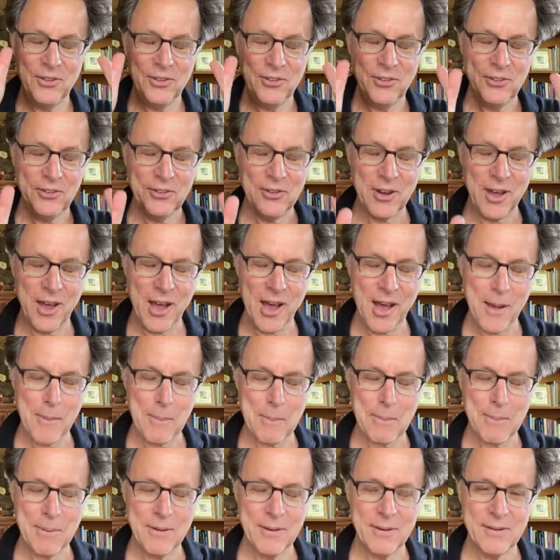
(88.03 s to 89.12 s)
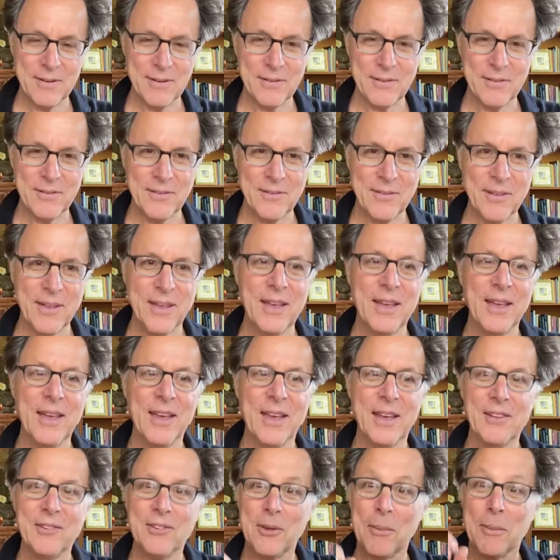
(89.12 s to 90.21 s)
Stop.
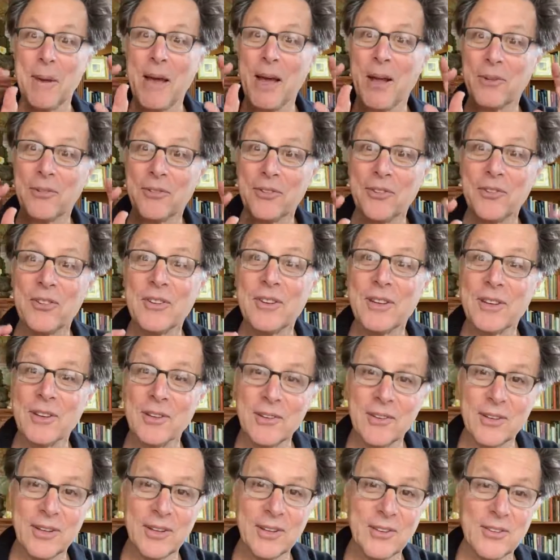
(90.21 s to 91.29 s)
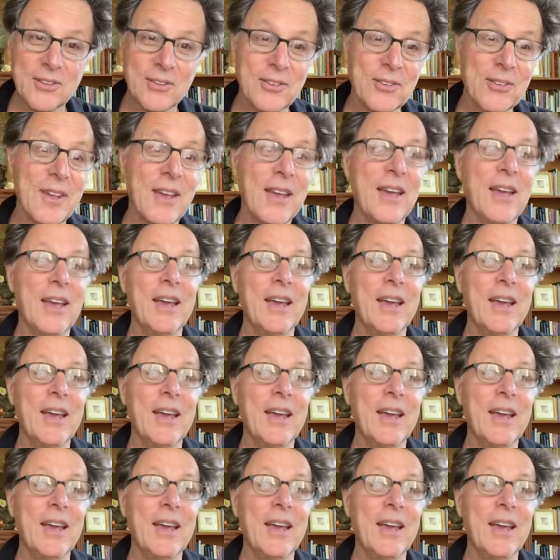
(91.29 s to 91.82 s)
It's about stillness.